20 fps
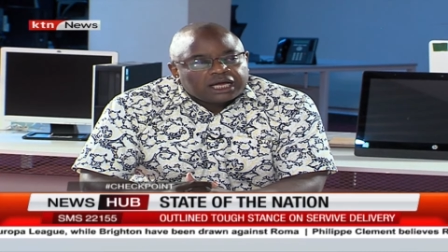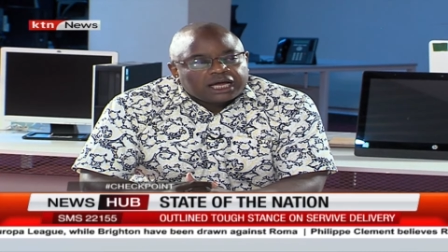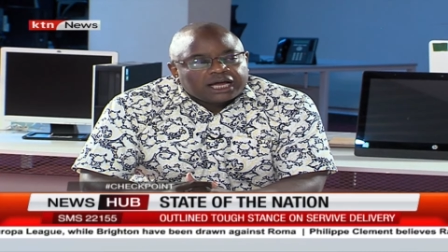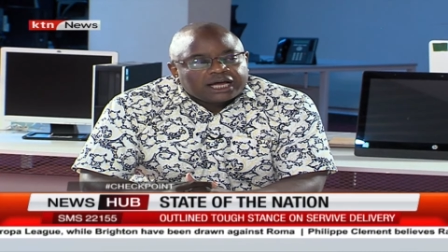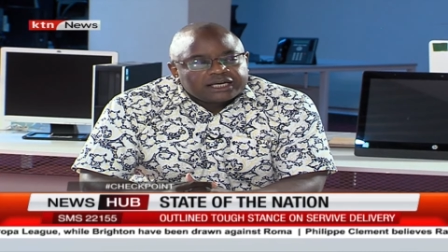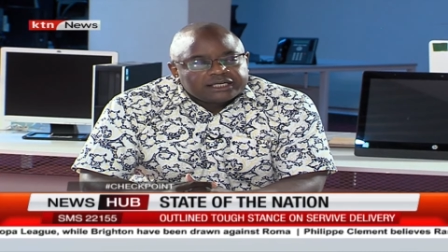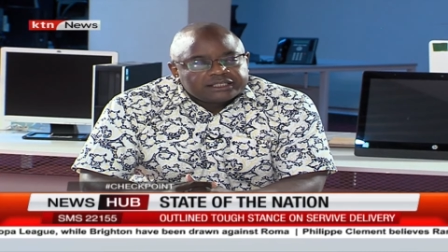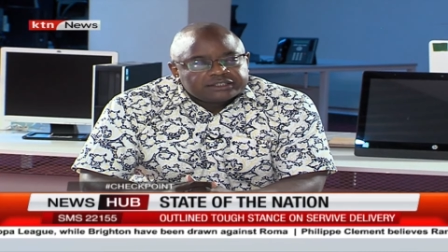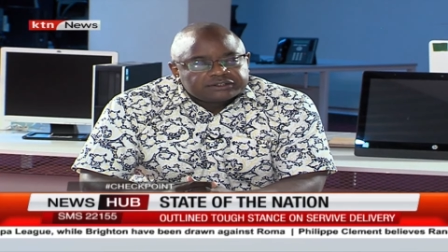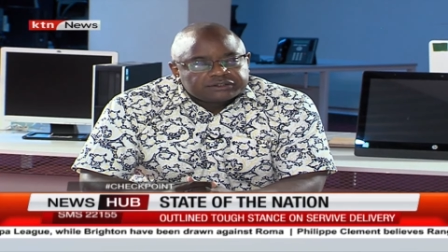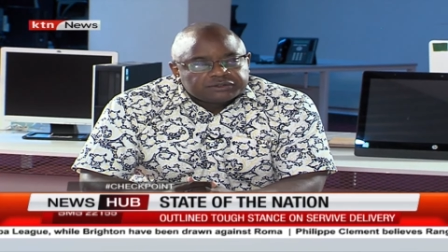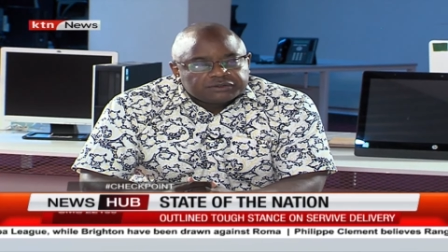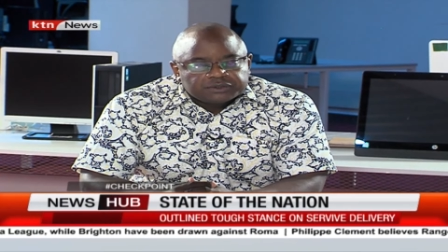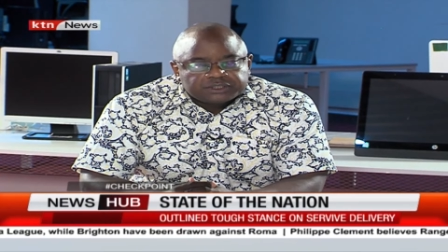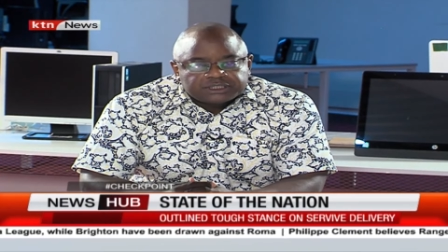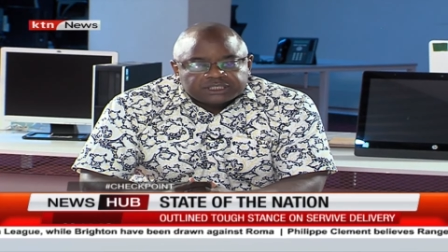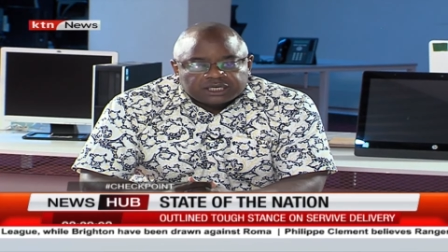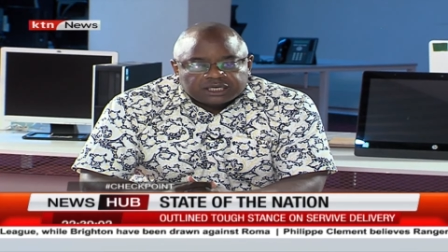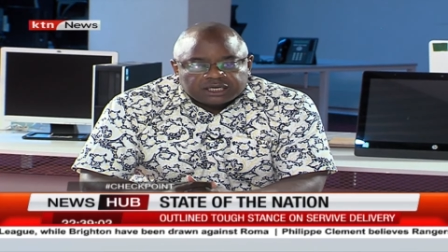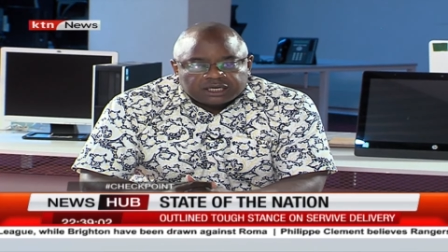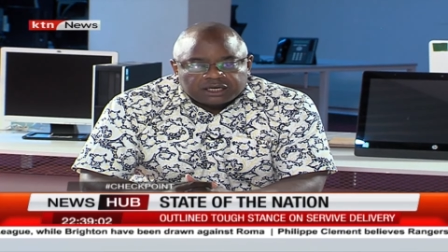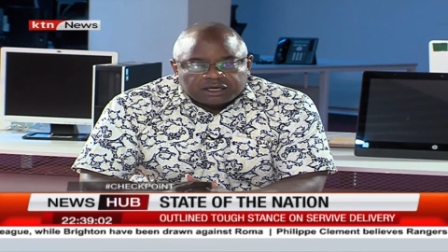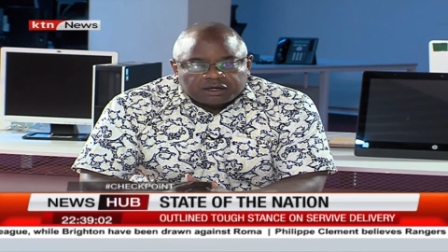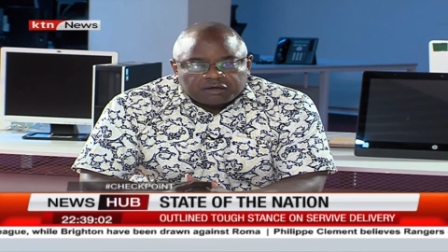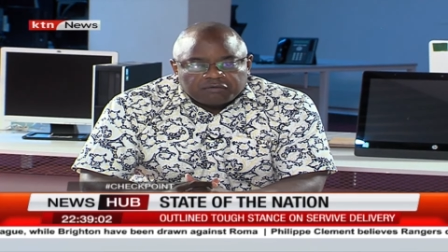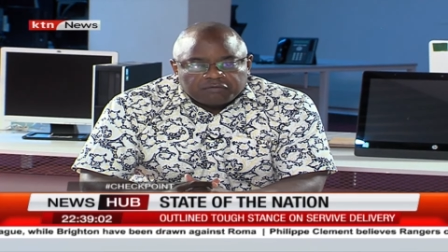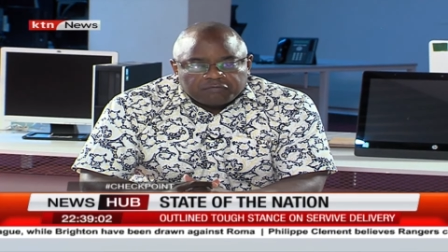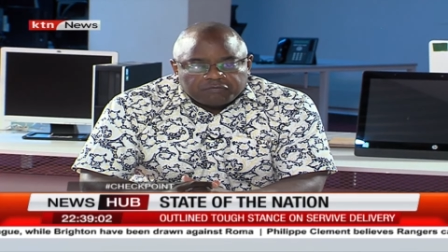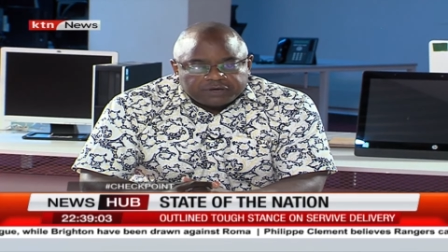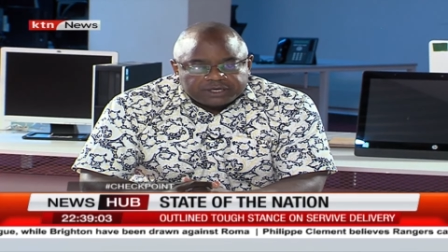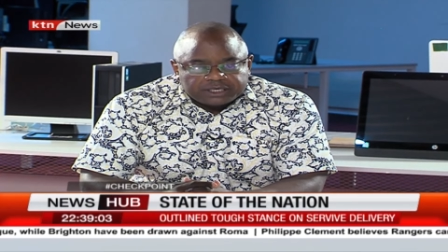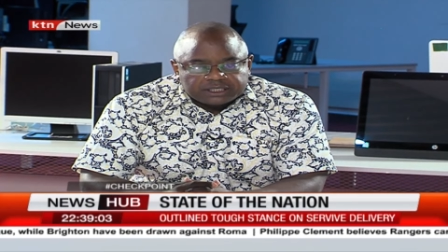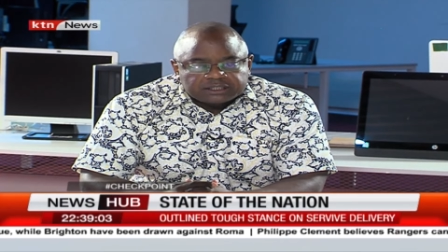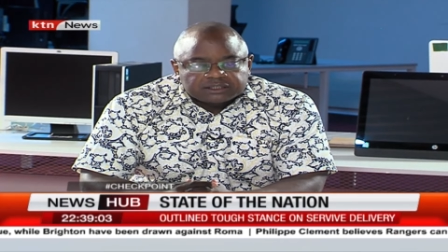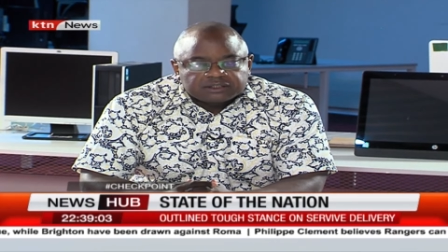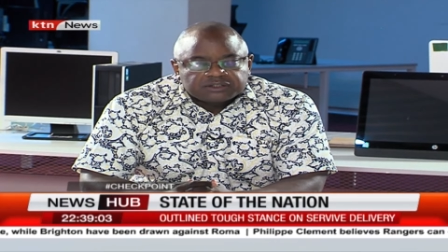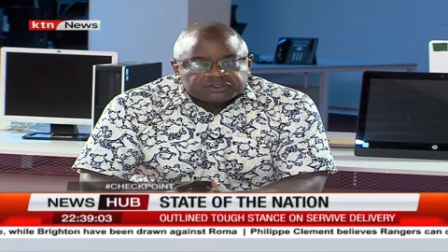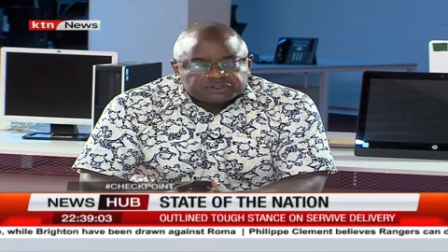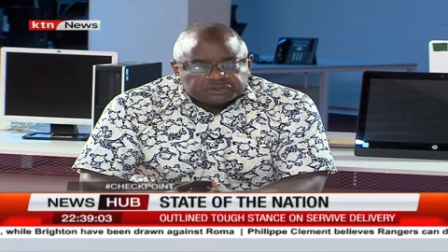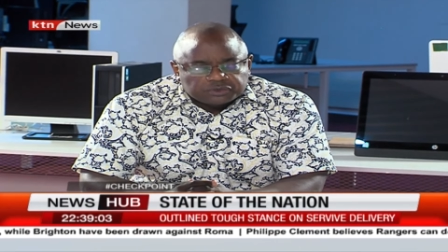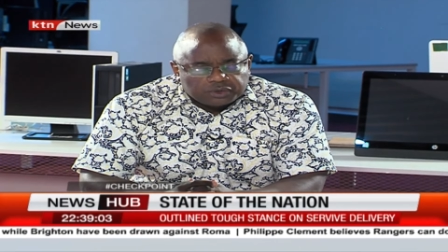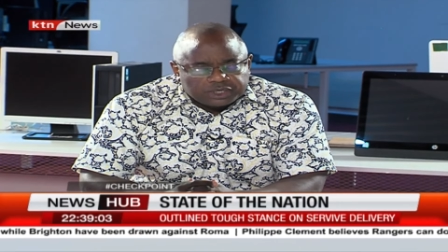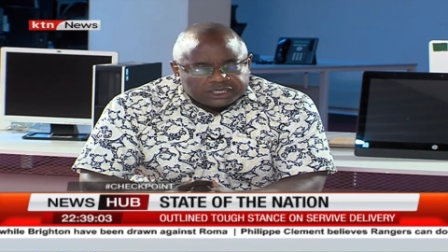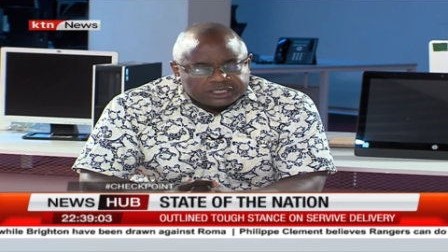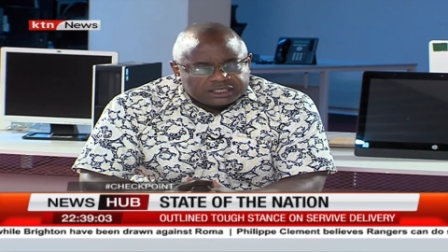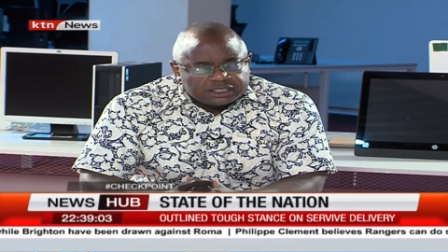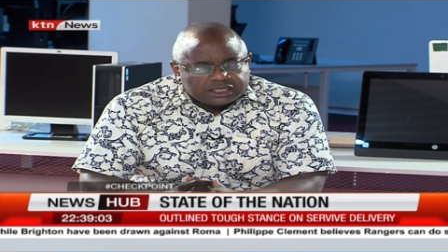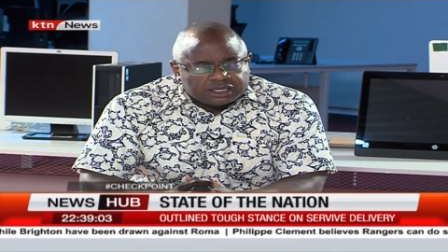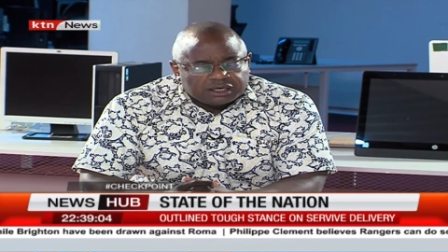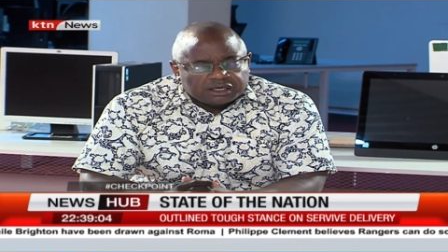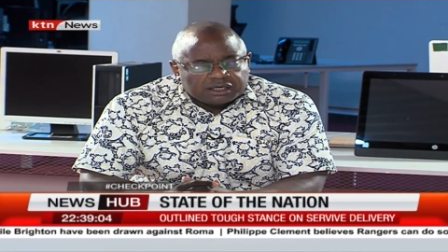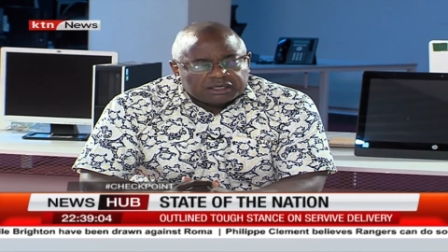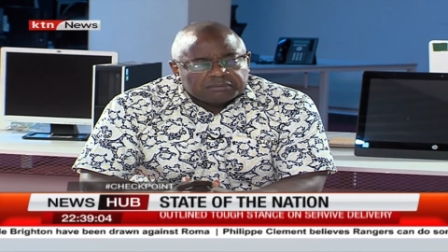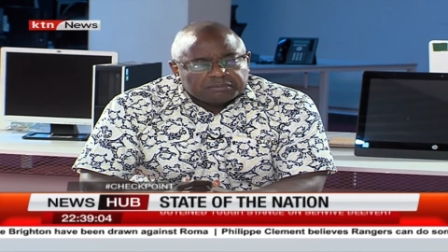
and it's got a very solid uh,